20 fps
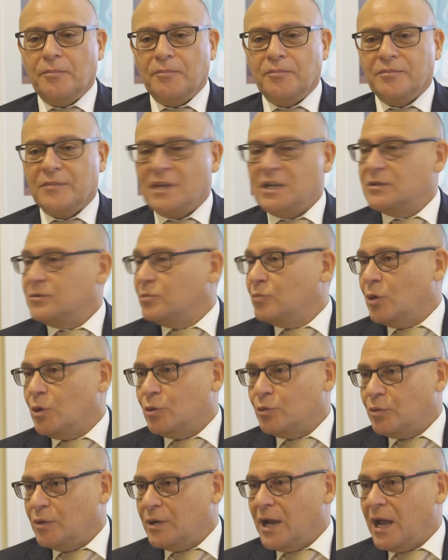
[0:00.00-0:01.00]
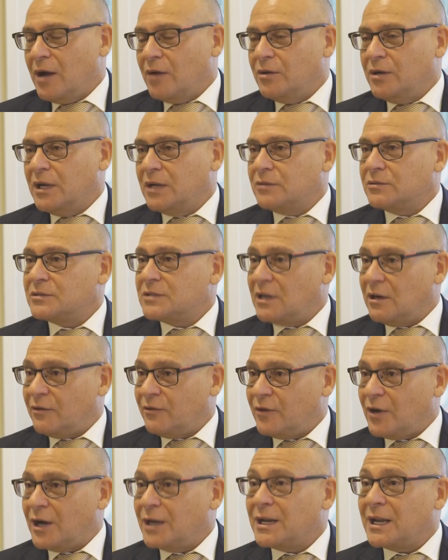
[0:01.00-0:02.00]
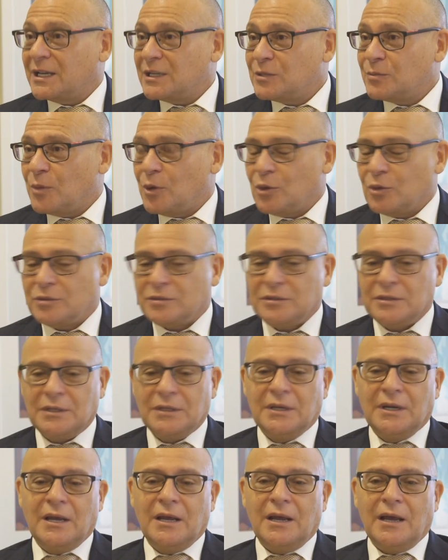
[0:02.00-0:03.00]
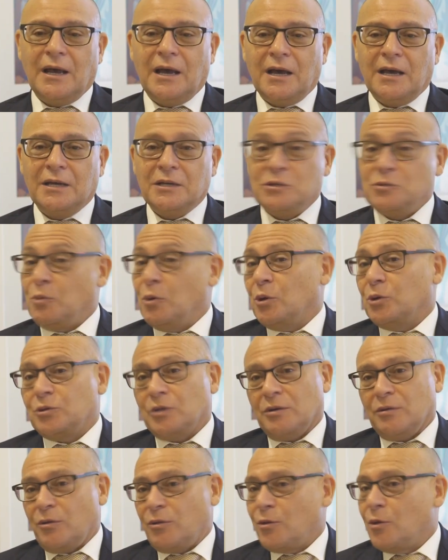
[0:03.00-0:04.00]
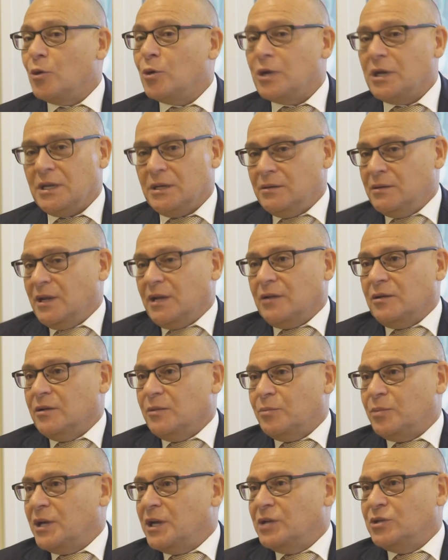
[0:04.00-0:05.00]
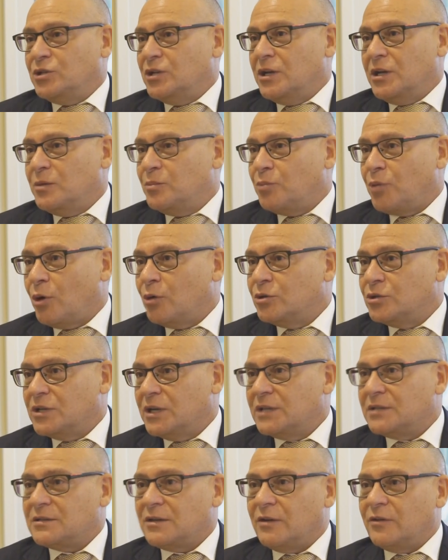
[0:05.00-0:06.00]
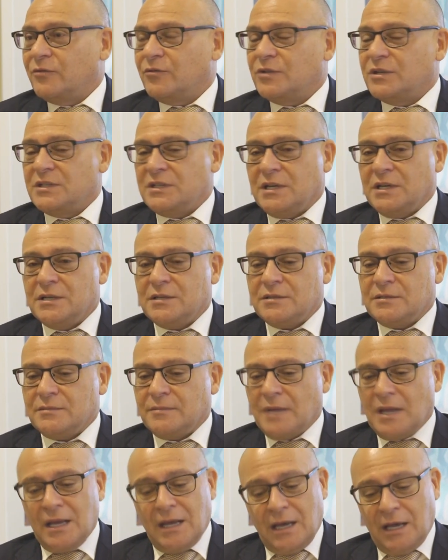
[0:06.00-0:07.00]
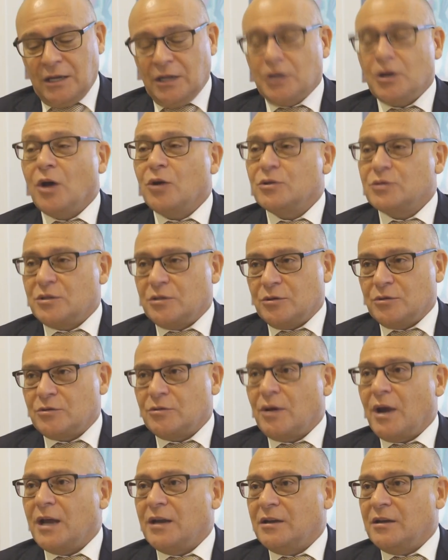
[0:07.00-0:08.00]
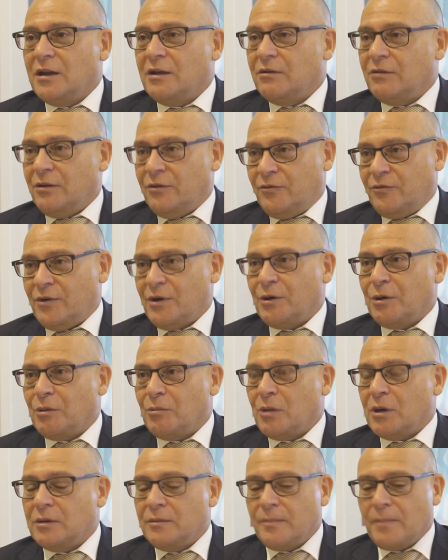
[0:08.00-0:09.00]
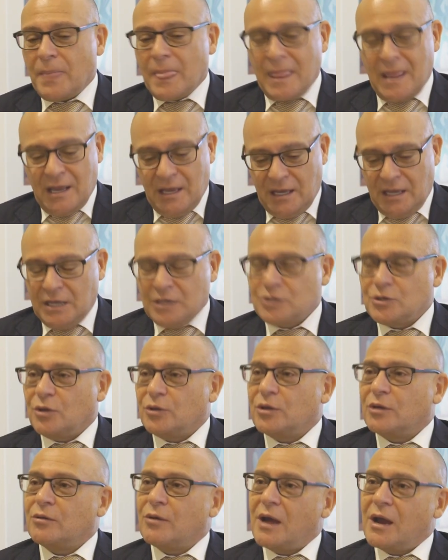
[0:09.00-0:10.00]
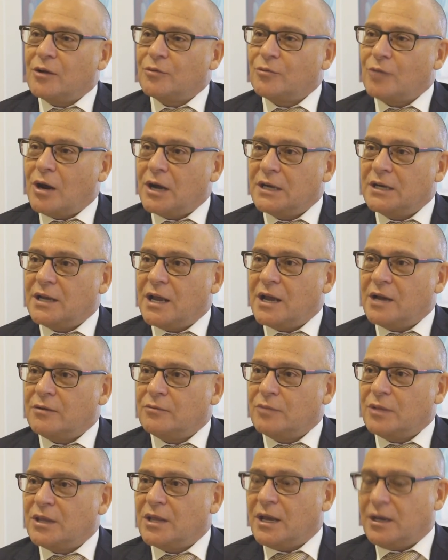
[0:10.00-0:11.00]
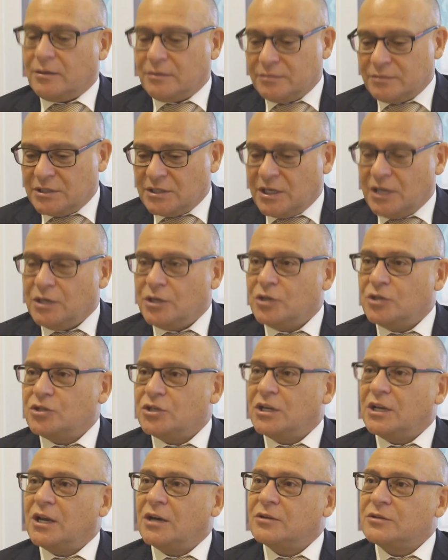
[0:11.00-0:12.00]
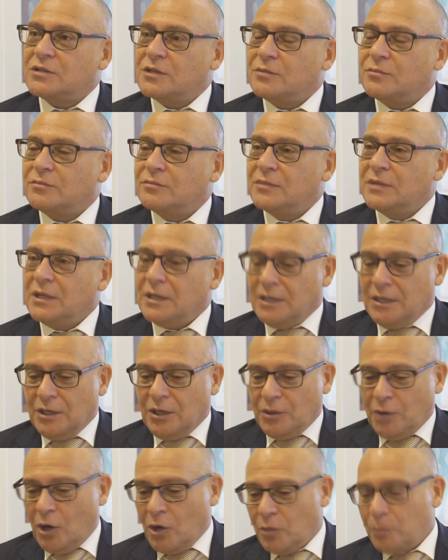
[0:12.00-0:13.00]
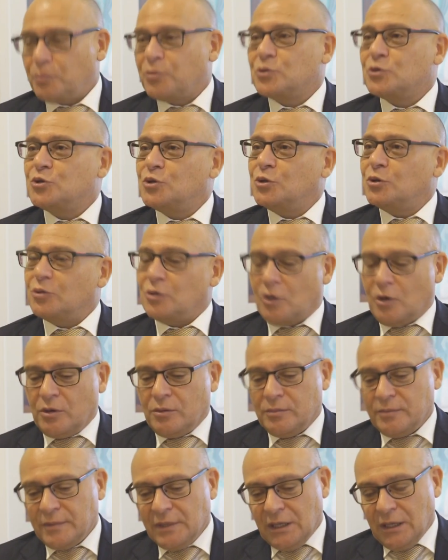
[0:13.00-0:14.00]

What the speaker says: He's a world-renowned nickel sulphide expert. He's worked on 30 nickel and PGE projects over his years, and he knows the terrain and area very well. He's on the ground right now with our senior geos in hot pursuit on